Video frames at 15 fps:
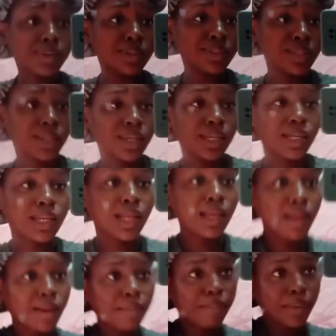again,
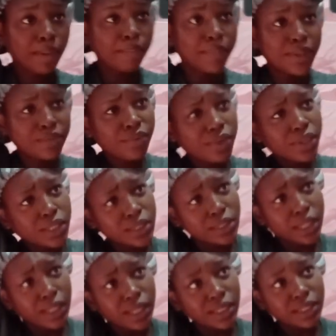and my mirror is
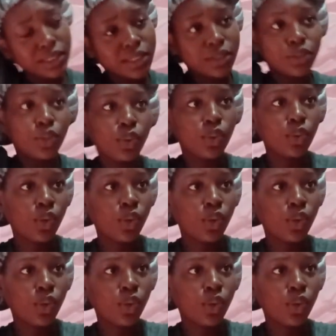clean. So